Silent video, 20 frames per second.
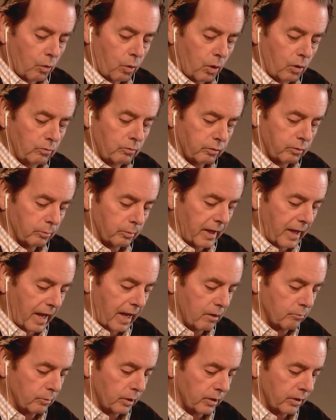from
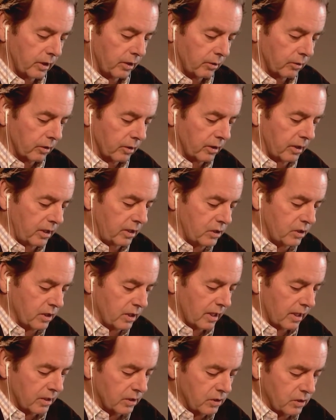Cameron here. He
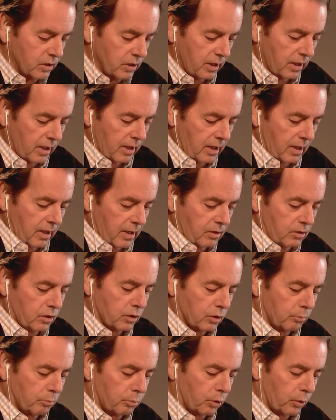says to the
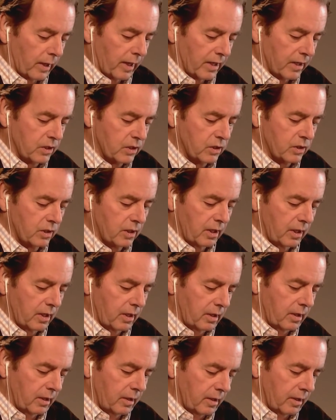press,
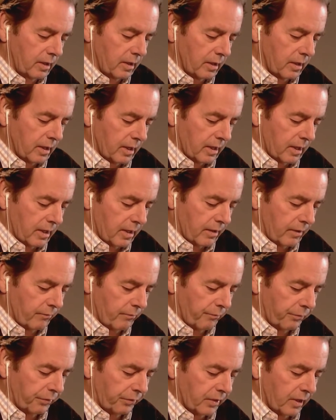
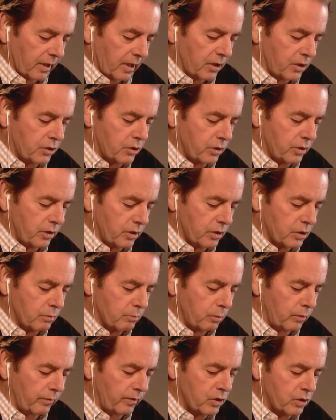this
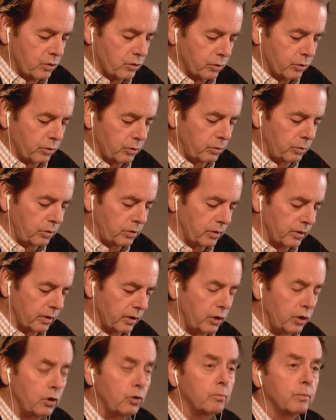movie's true to the
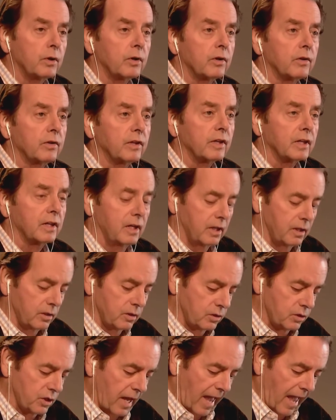humor that
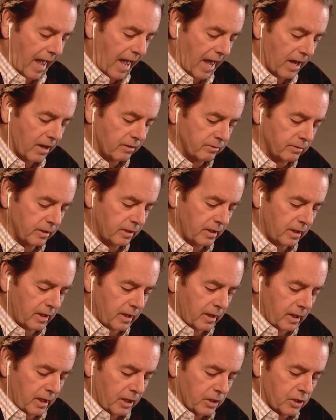kids have.
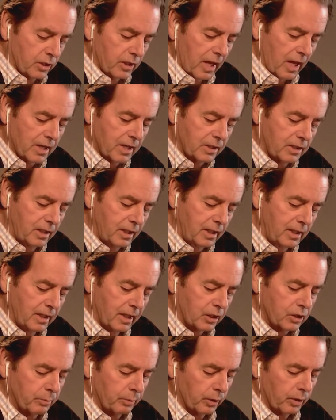It's not a teen
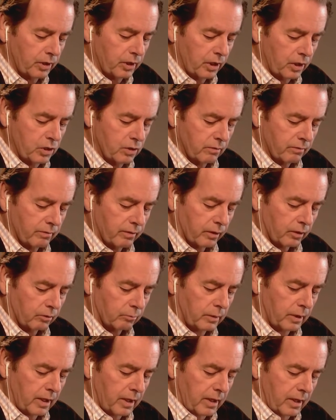exploitation film.
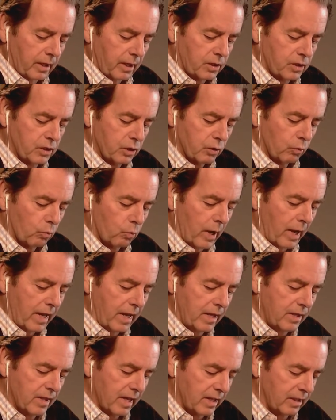It's the way
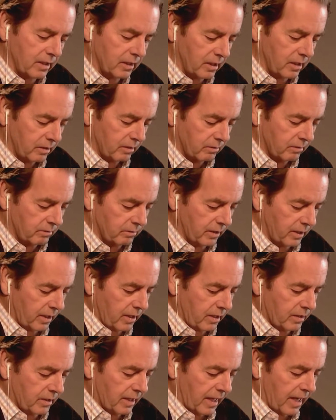they live,
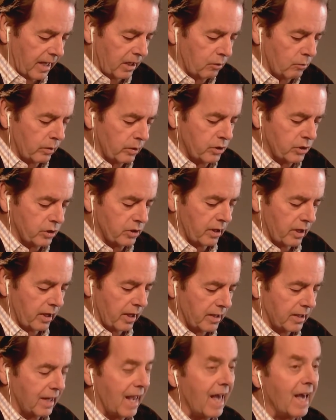the anguish
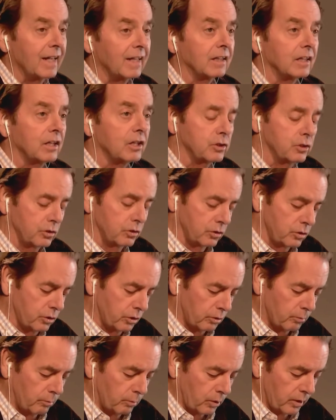and adolescent
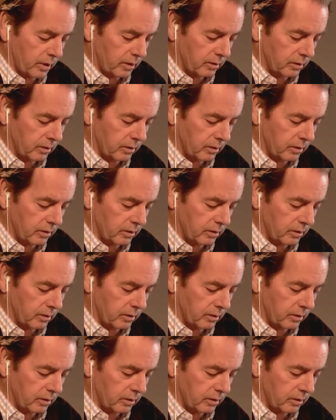turmoil